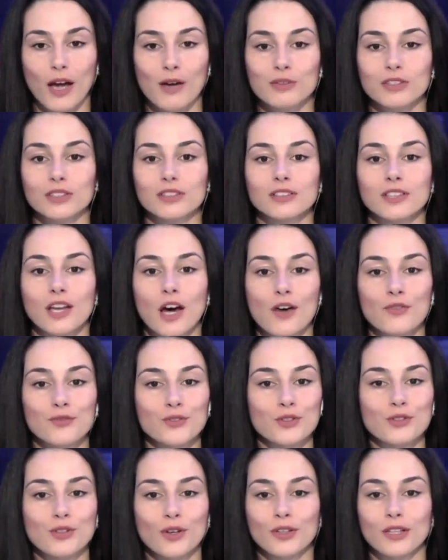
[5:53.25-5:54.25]
I would love
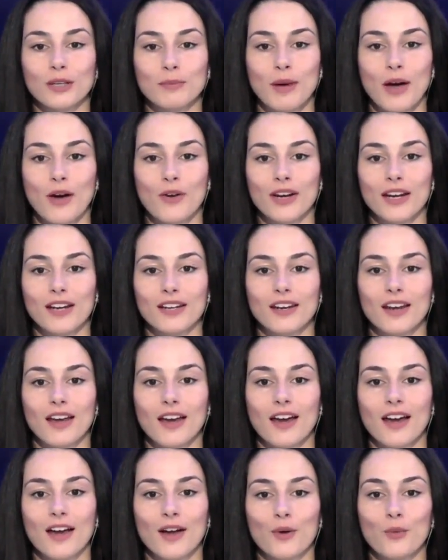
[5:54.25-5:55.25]
to talk about it
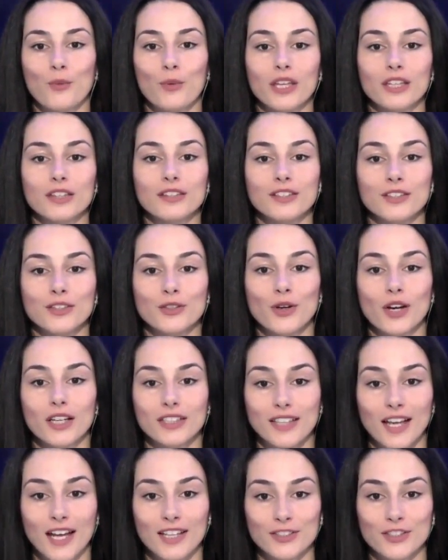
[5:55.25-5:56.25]
with you
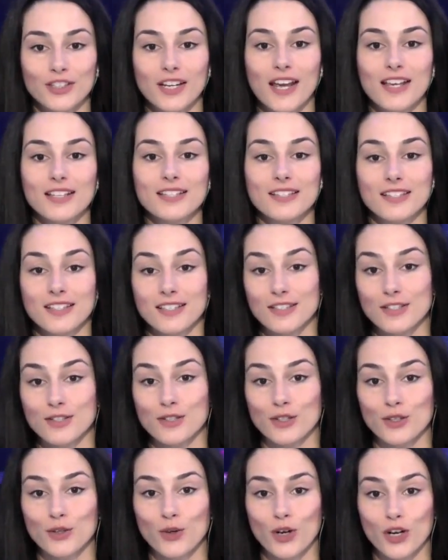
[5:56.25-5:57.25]
another day
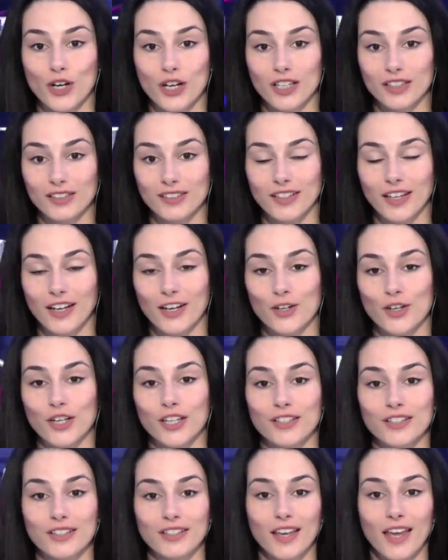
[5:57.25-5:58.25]
since you are there
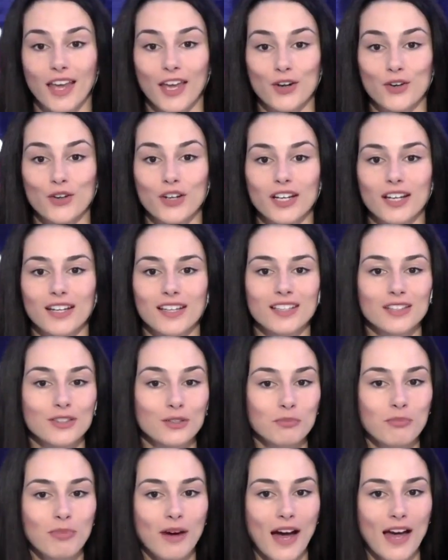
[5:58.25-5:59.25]
in the area in
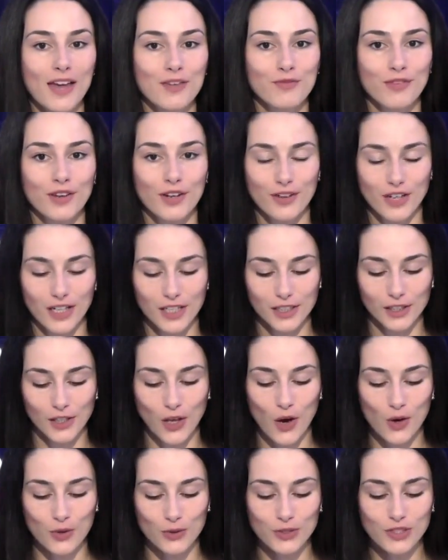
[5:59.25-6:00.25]
Dubai, very
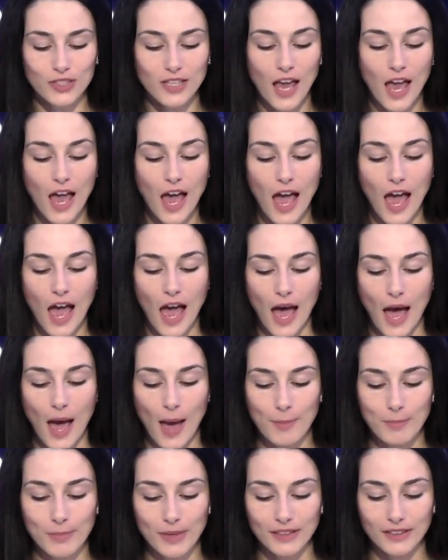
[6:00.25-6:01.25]
close.
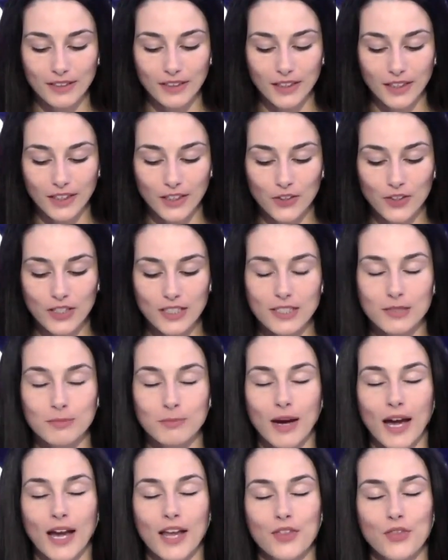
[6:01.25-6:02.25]
But here is
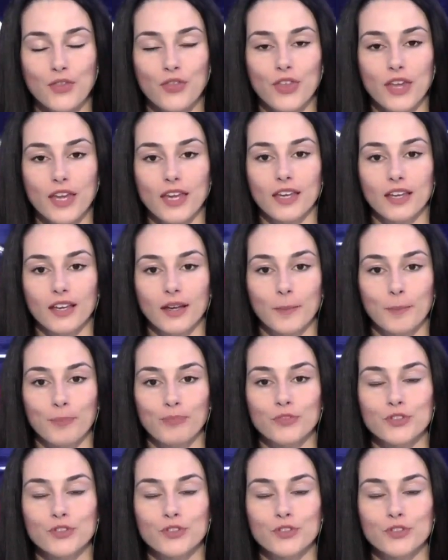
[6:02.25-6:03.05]
my thing.